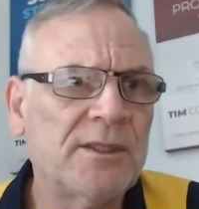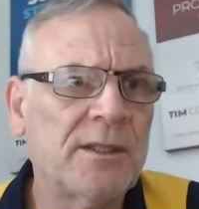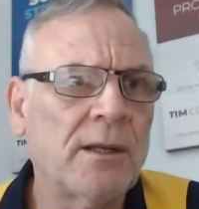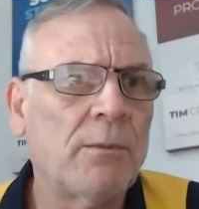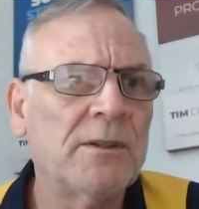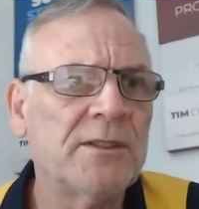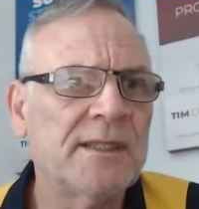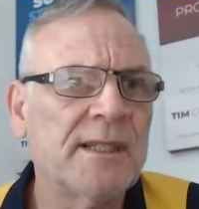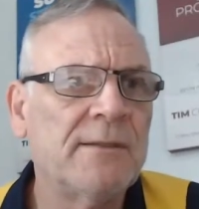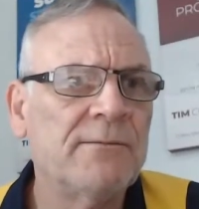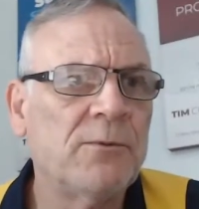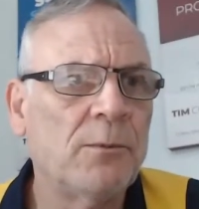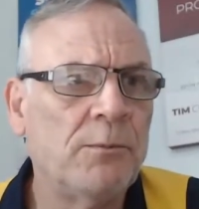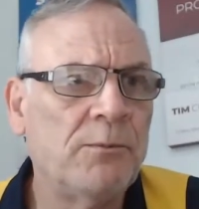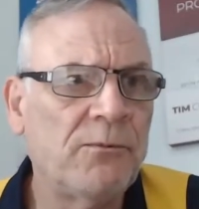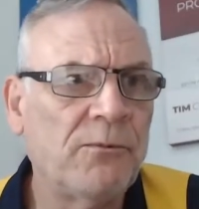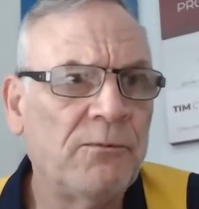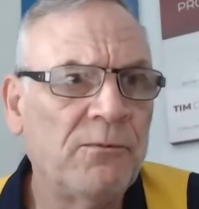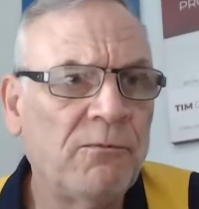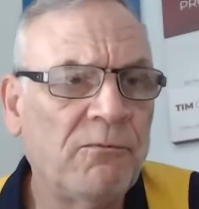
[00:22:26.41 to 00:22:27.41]
So once
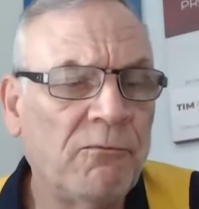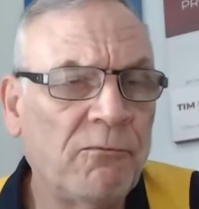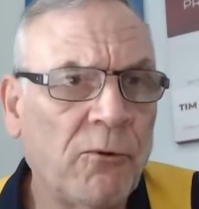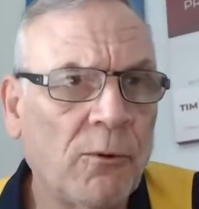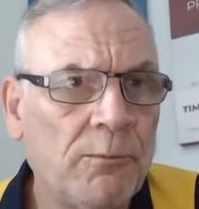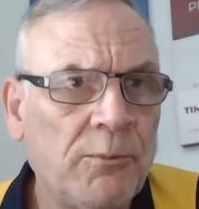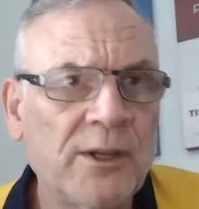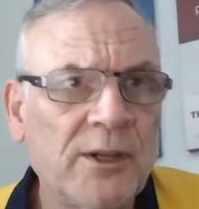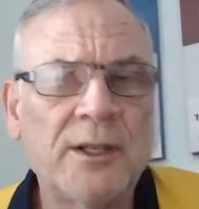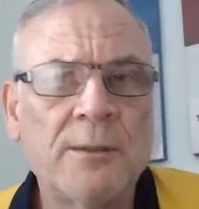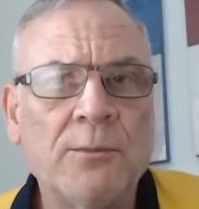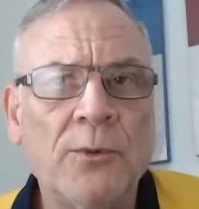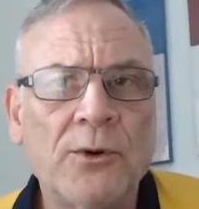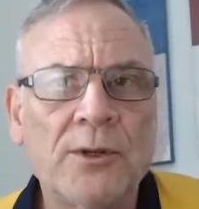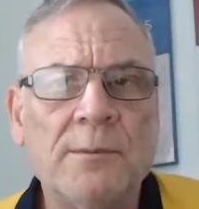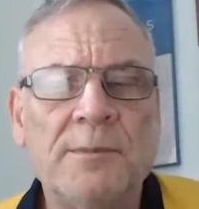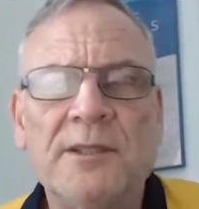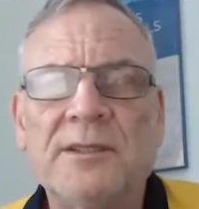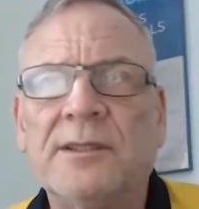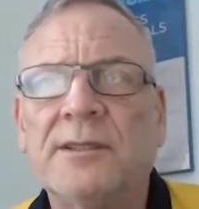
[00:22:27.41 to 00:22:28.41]
again, for brick and
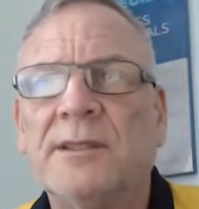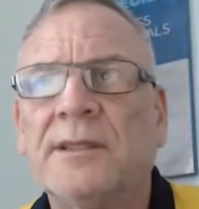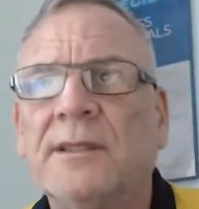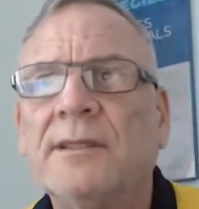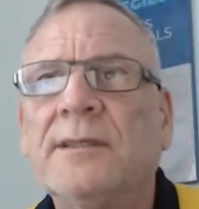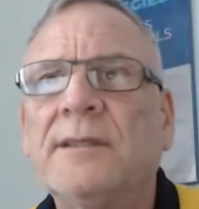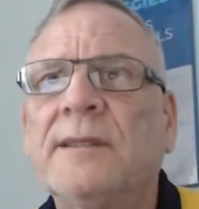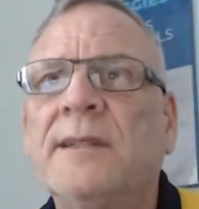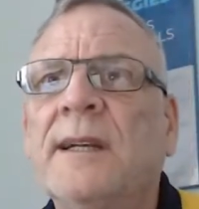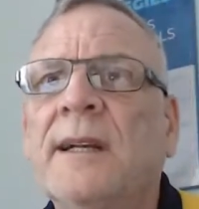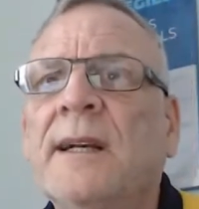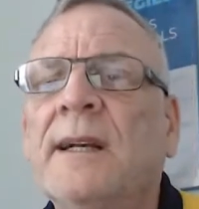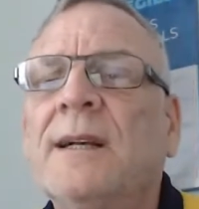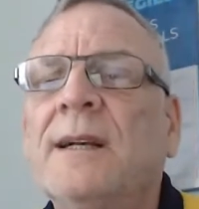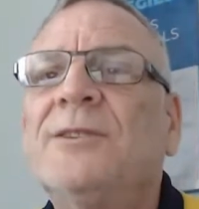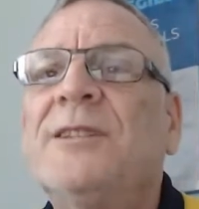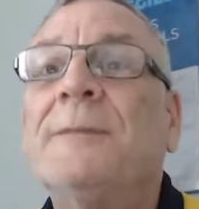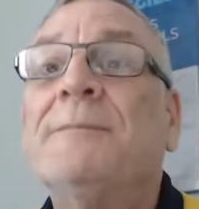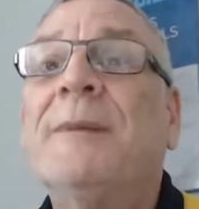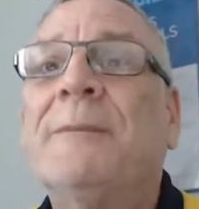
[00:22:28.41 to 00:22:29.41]
mortar businesses,
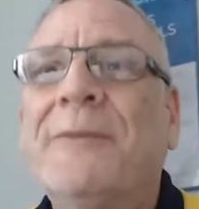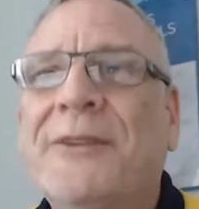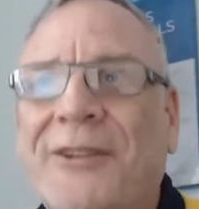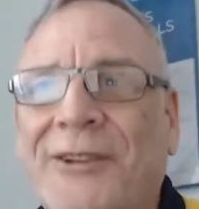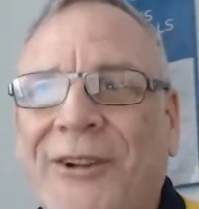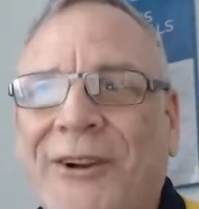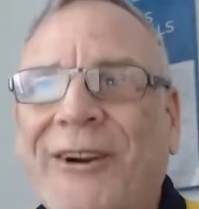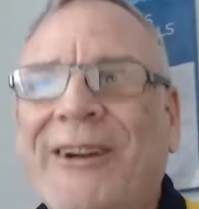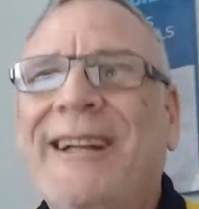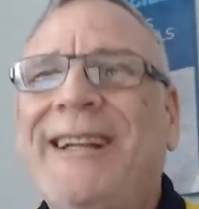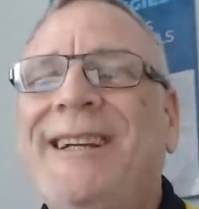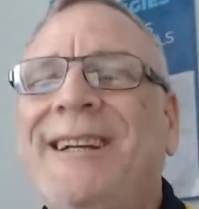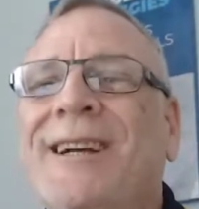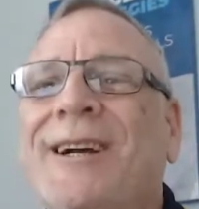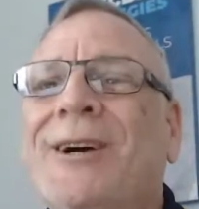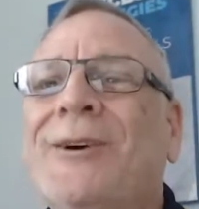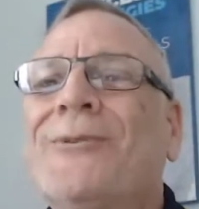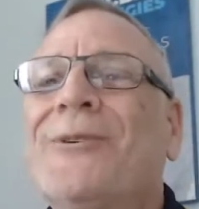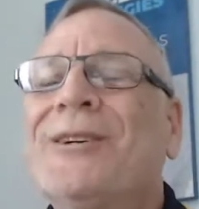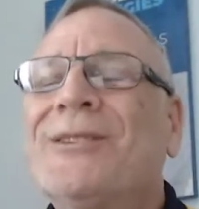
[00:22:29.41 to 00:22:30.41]
tip number 3
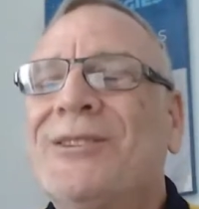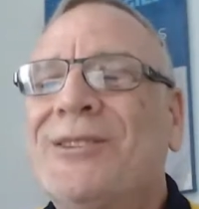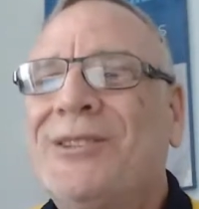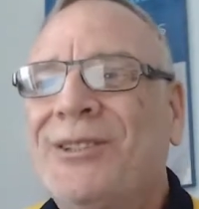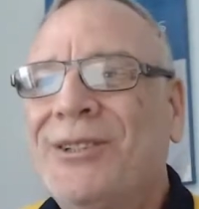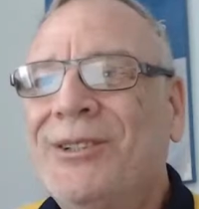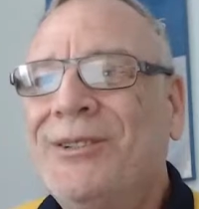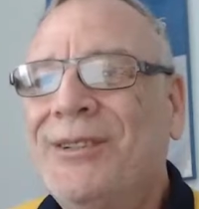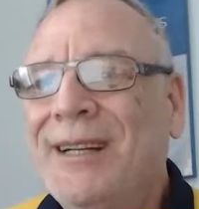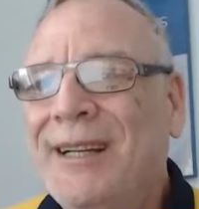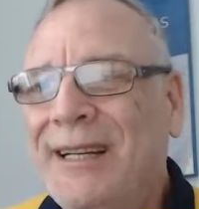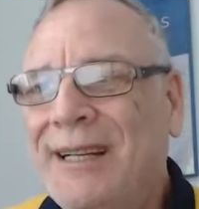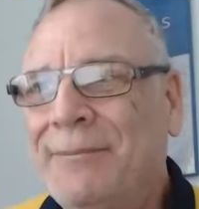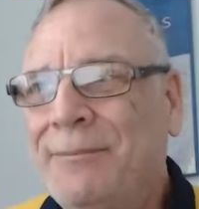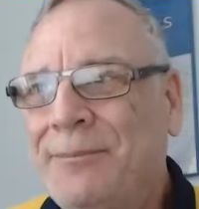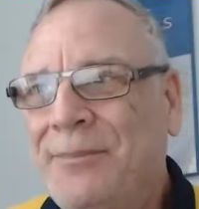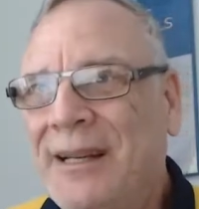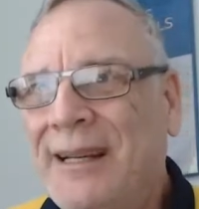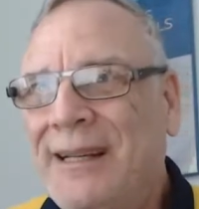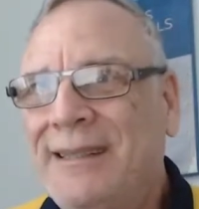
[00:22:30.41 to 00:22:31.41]
was to
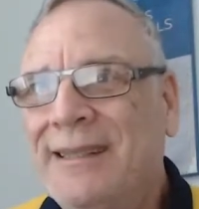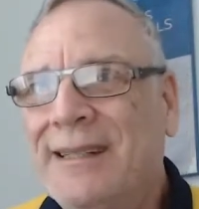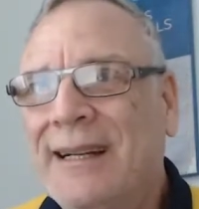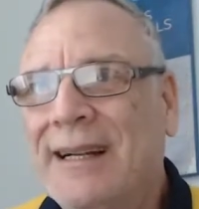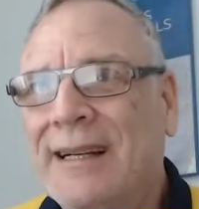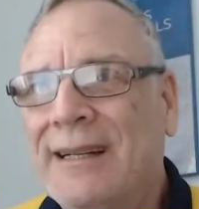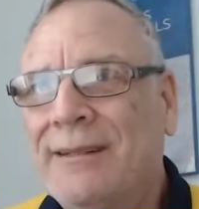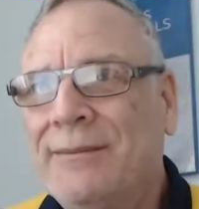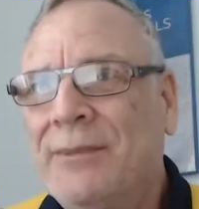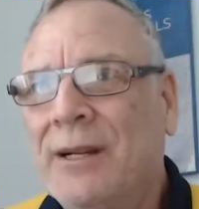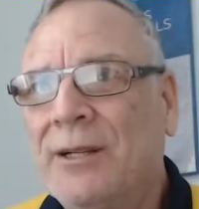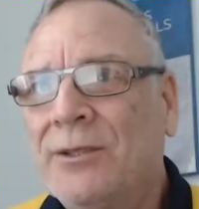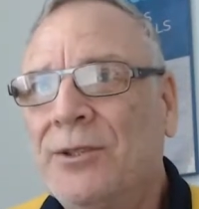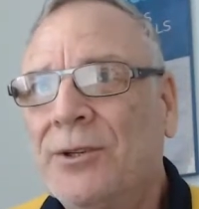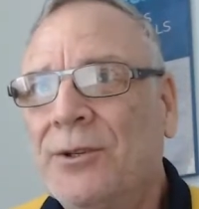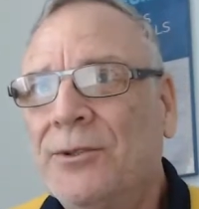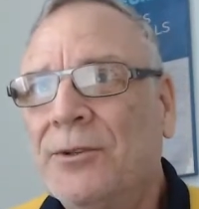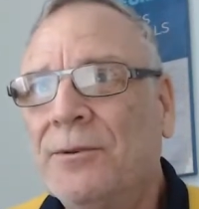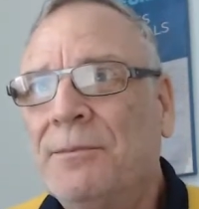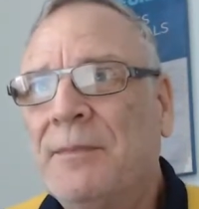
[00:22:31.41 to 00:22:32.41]
embed a
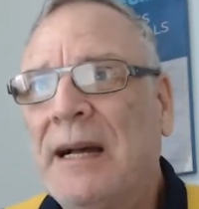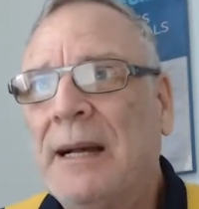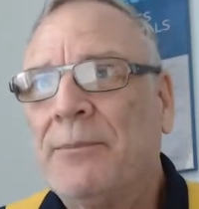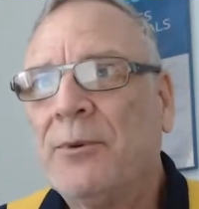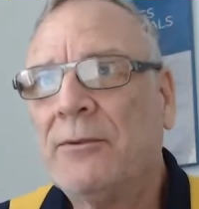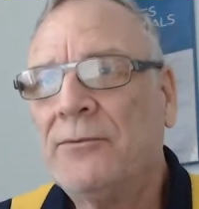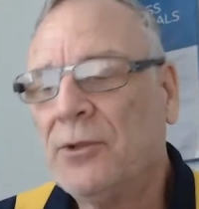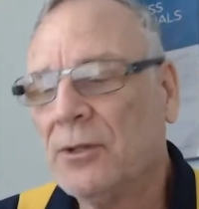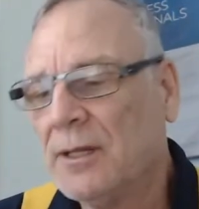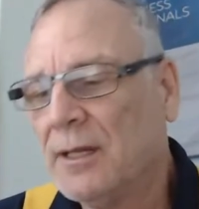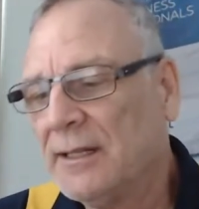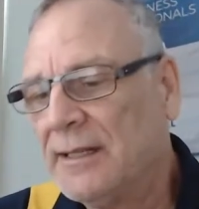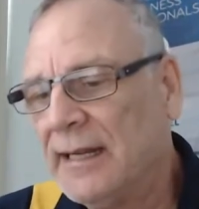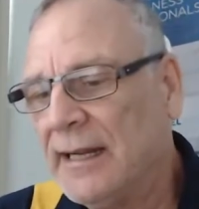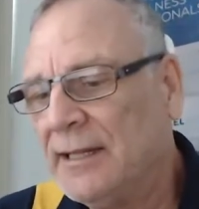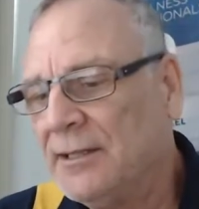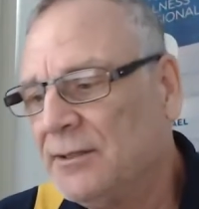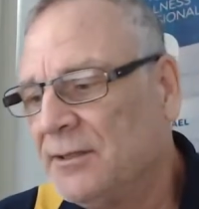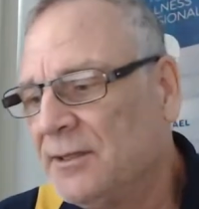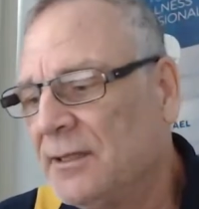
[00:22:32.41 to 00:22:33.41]
Google map of your
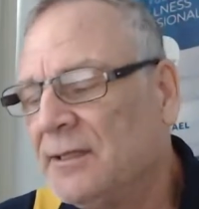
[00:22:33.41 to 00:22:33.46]
location.